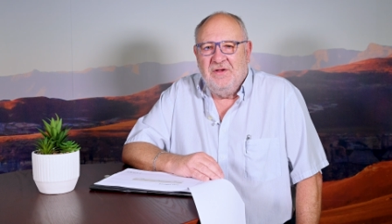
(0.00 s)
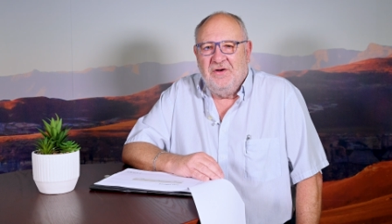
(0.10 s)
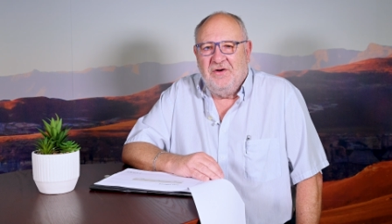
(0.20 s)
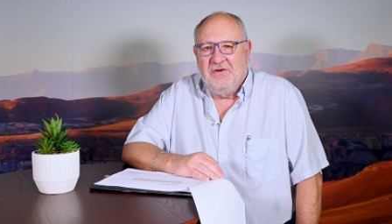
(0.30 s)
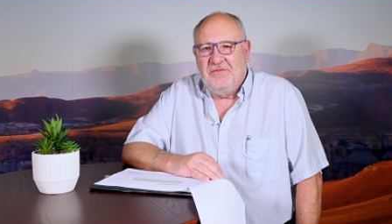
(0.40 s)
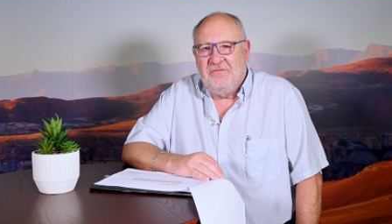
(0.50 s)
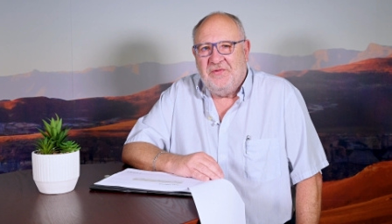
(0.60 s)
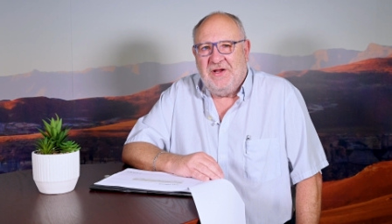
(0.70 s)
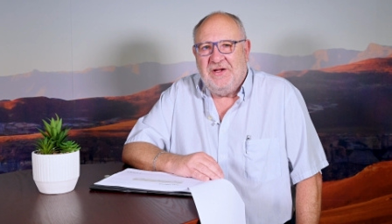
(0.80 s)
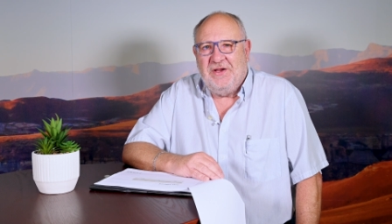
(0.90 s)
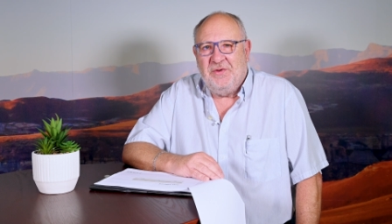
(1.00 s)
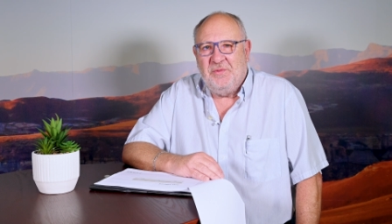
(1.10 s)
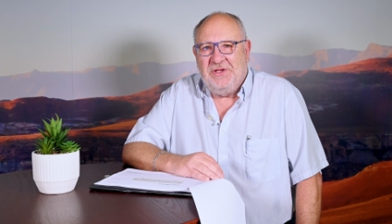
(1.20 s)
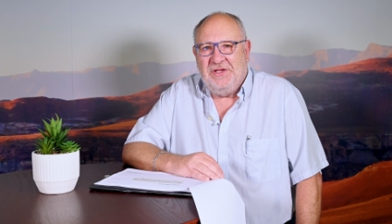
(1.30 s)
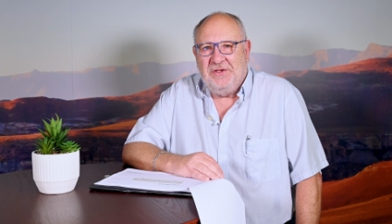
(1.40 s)
On Friday,
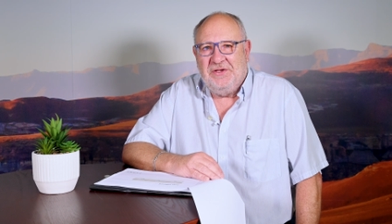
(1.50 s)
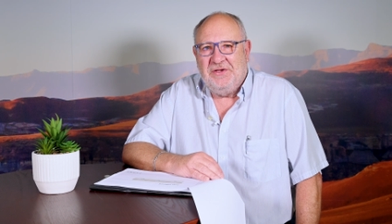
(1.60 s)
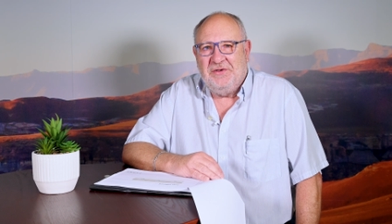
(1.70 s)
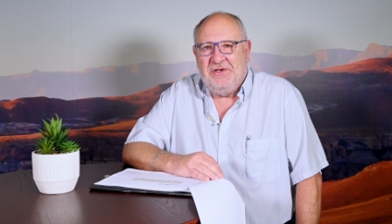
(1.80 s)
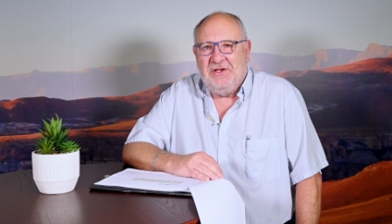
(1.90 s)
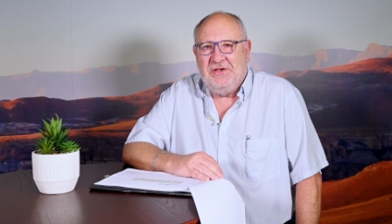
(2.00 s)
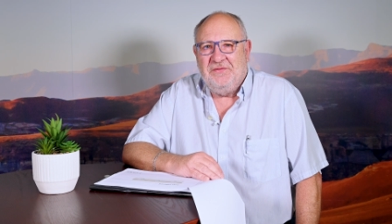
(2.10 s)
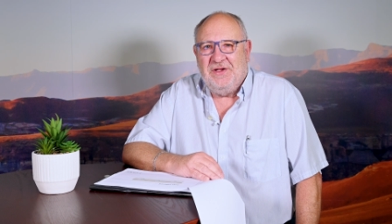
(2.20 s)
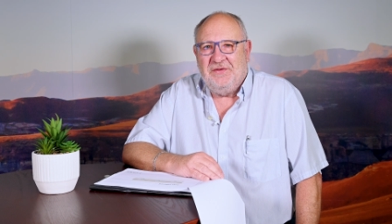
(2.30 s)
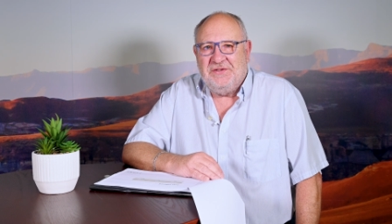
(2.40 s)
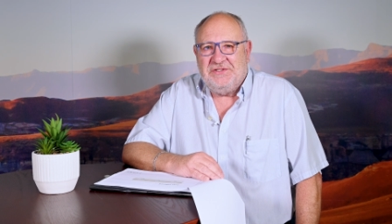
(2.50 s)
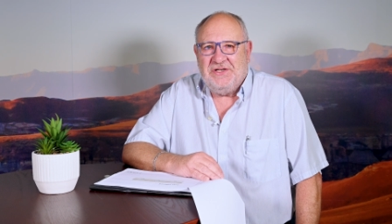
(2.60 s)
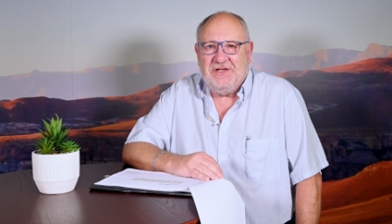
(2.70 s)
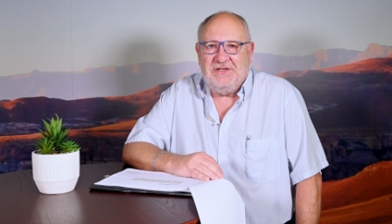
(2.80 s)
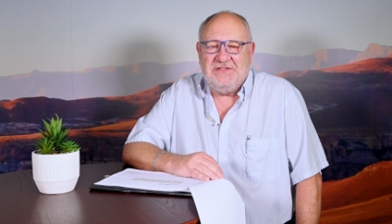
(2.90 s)
we learned that the
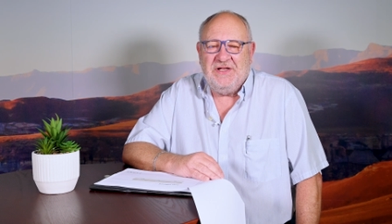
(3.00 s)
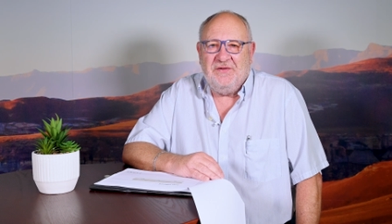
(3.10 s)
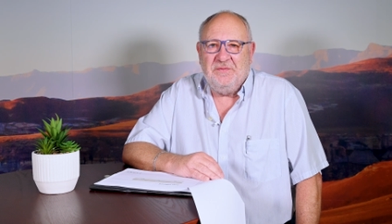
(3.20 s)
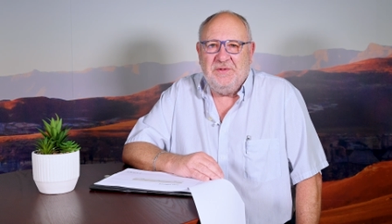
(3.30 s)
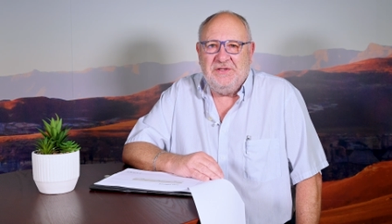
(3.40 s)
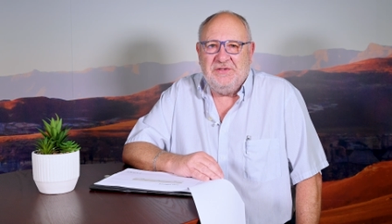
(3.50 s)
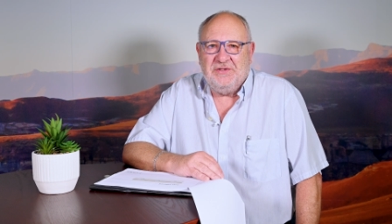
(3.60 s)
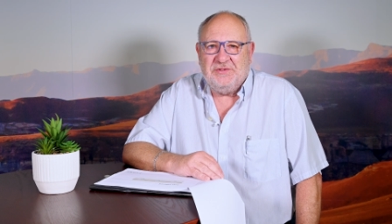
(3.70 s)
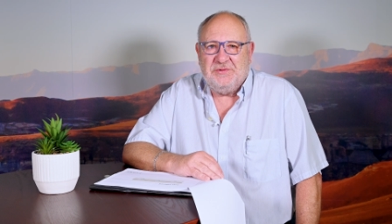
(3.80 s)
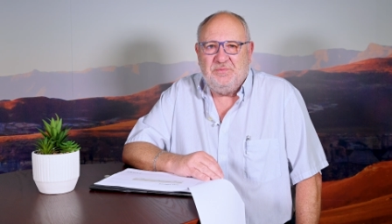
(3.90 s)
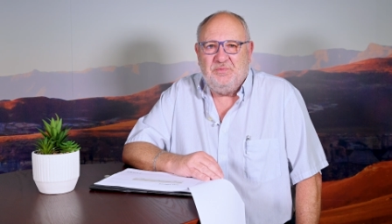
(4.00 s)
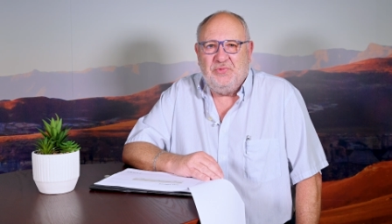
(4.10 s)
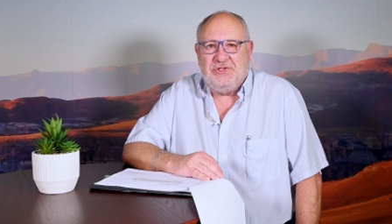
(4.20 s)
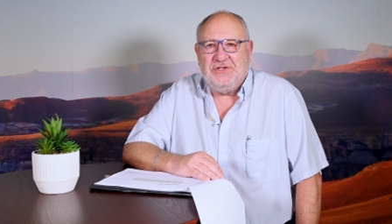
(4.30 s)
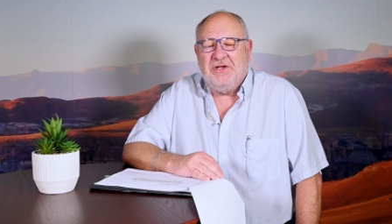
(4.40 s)
Chinese government was
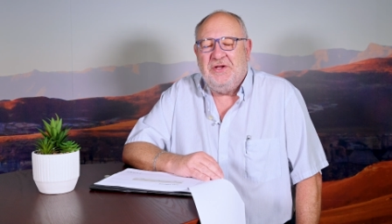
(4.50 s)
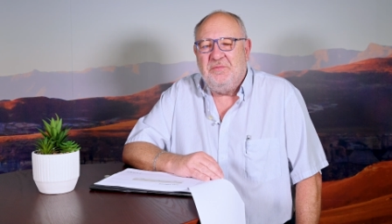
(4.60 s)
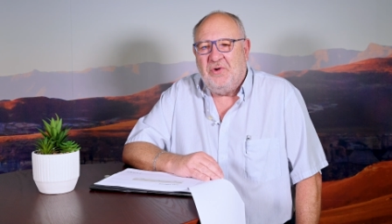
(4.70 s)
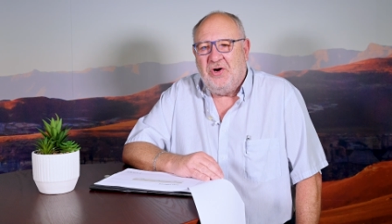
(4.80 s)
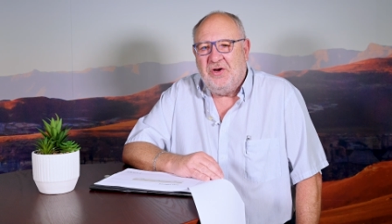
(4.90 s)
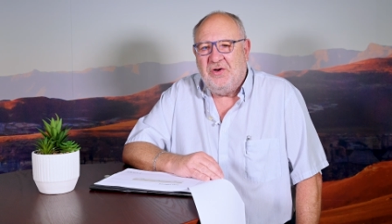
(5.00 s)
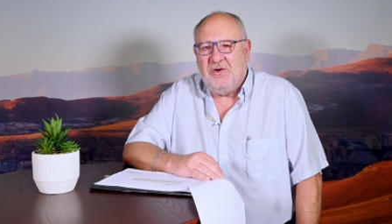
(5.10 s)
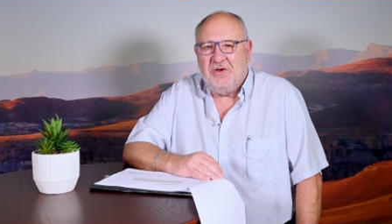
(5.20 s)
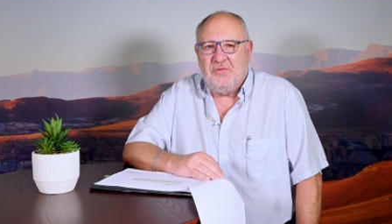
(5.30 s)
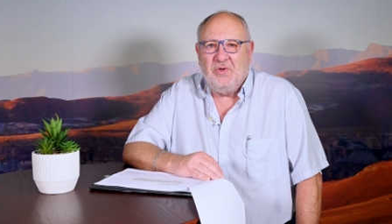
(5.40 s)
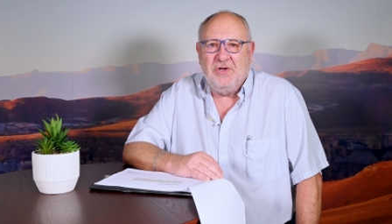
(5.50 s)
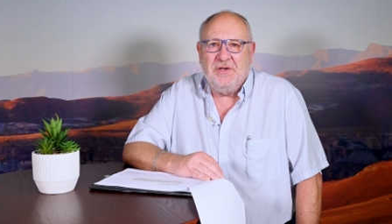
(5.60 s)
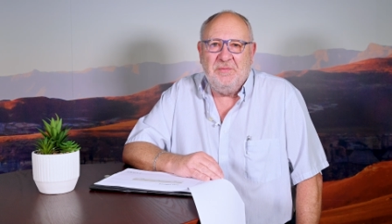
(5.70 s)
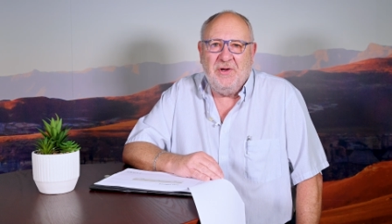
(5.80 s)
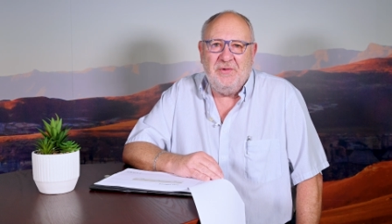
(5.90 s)
putting an embargo on wool
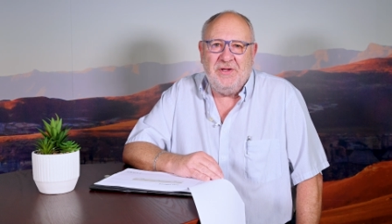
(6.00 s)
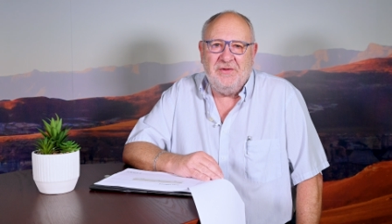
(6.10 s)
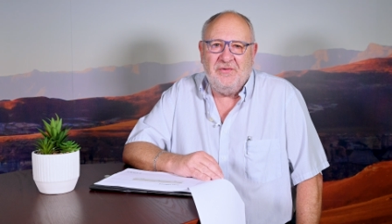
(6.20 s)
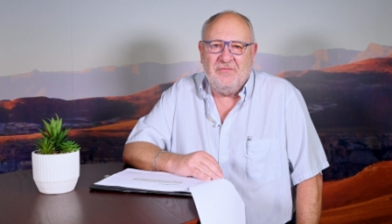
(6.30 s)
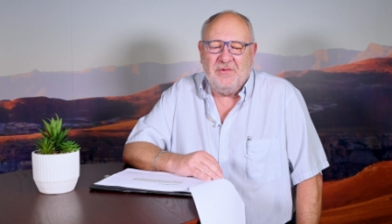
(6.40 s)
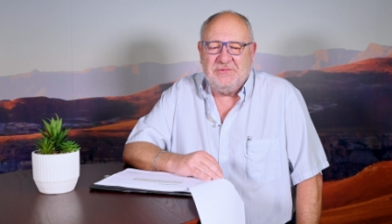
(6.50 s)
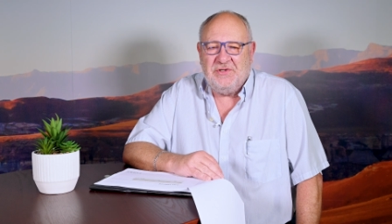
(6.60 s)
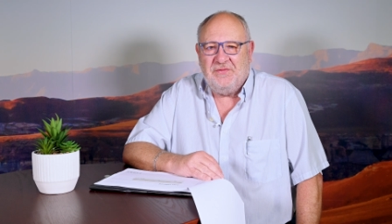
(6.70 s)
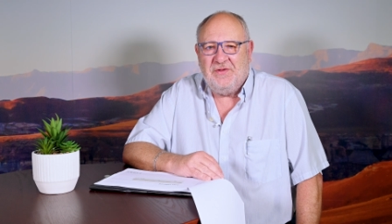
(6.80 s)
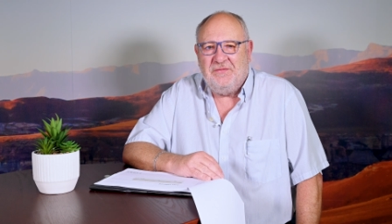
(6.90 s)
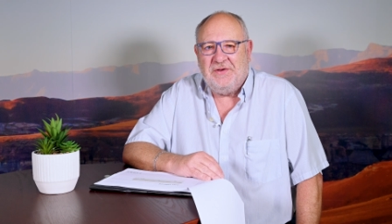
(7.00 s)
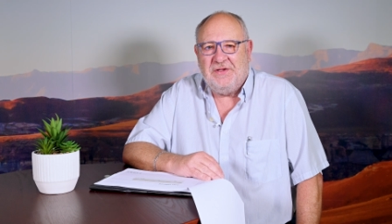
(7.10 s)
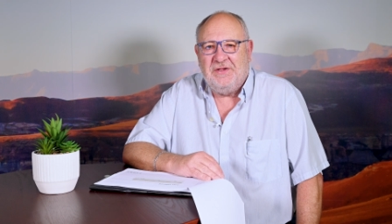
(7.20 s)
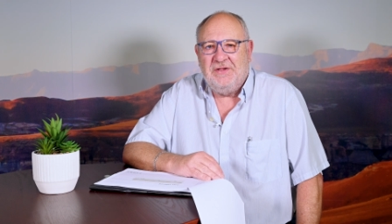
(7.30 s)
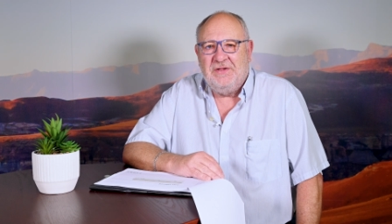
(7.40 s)
and Mohair from South
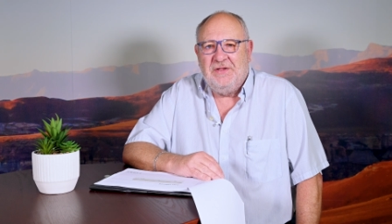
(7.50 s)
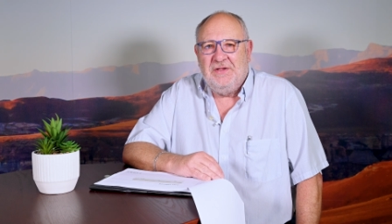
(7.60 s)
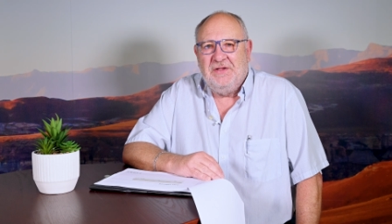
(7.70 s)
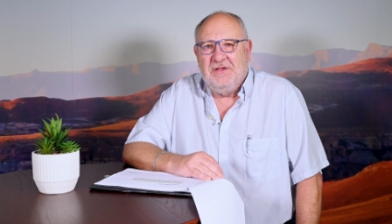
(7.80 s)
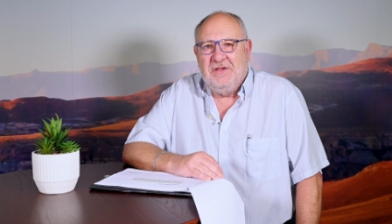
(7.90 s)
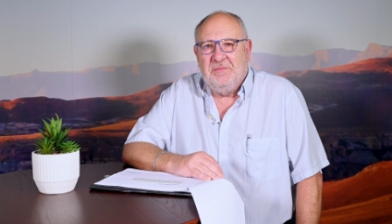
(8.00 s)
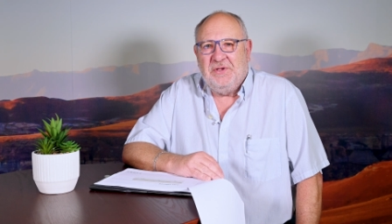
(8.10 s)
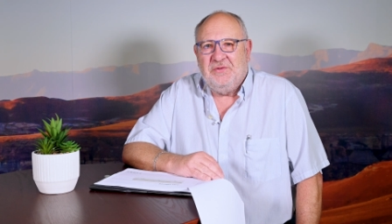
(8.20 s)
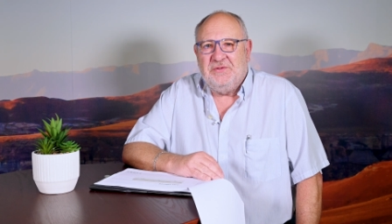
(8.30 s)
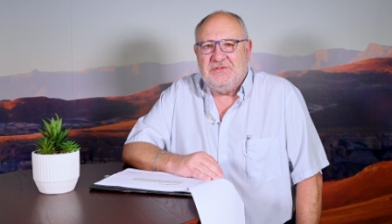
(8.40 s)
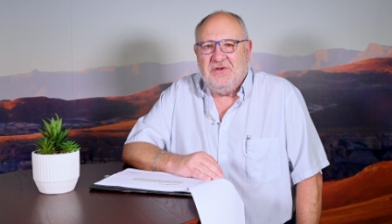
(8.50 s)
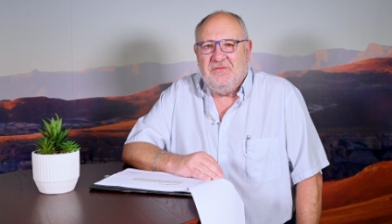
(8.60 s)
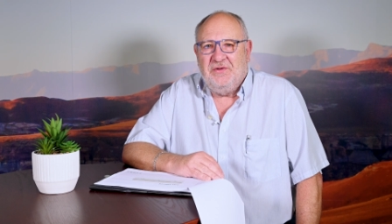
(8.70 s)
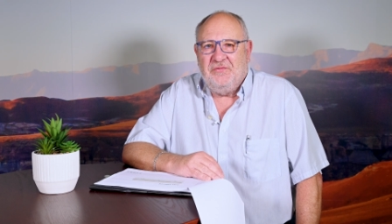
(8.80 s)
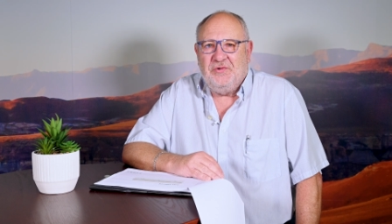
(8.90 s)
Africa because
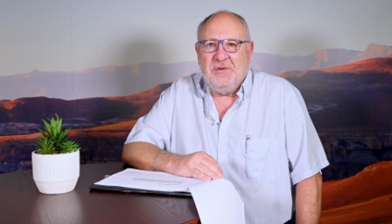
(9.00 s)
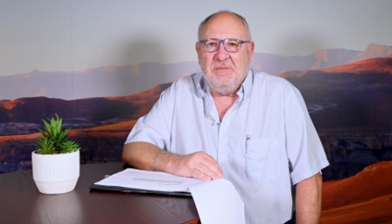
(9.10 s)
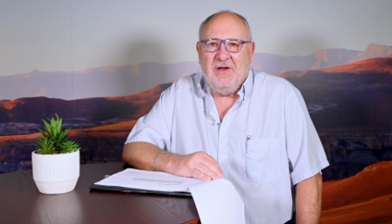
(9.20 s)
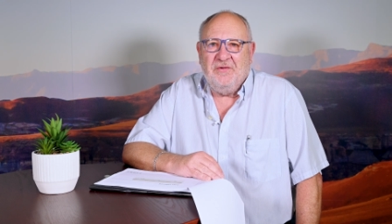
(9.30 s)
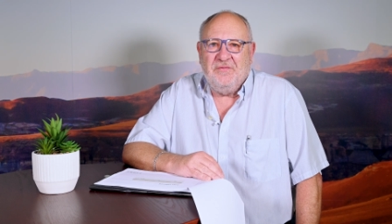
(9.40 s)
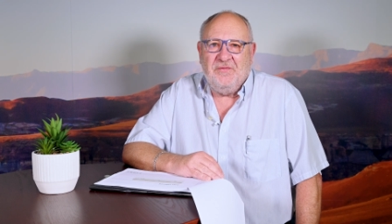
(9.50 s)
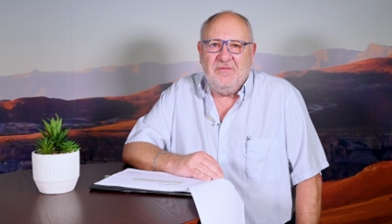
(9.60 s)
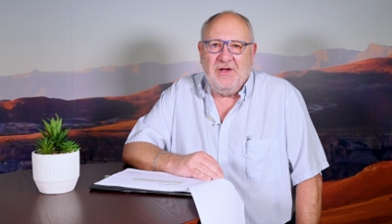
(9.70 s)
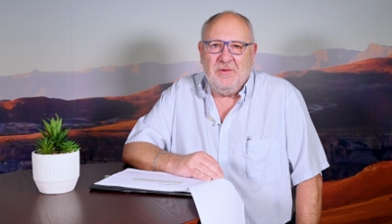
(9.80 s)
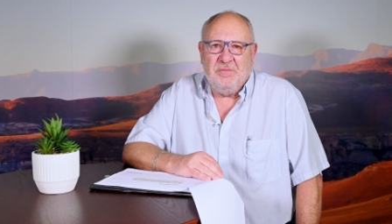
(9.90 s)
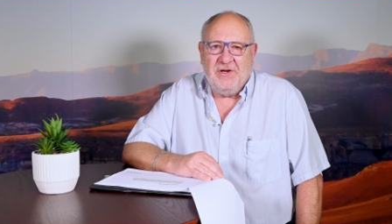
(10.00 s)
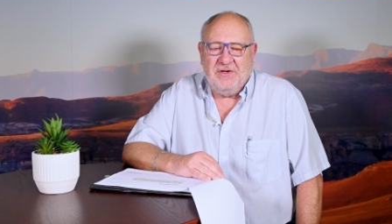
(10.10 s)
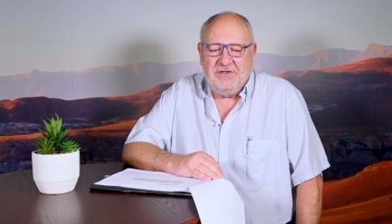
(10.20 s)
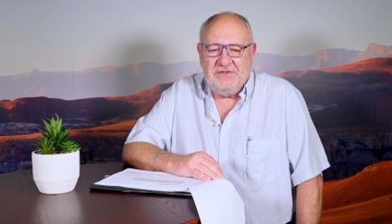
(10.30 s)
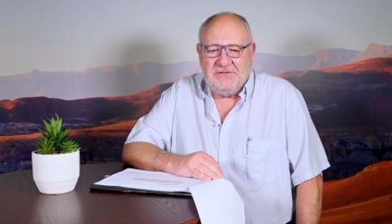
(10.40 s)
of a foot and mouth
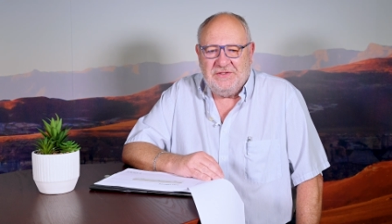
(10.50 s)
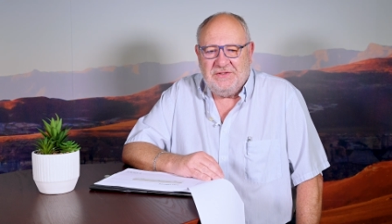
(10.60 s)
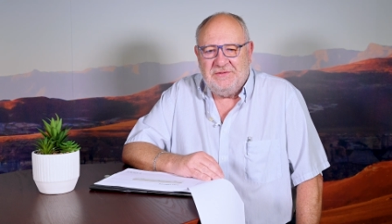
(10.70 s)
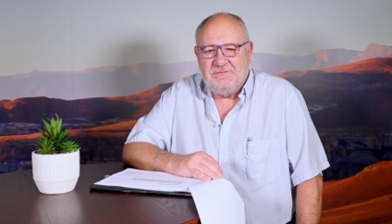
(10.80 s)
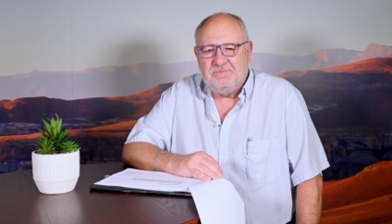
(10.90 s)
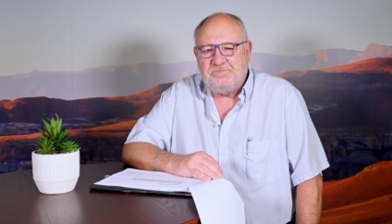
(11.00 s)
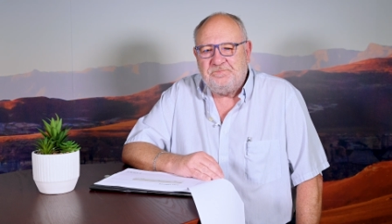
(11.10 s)
outbreak in Natal.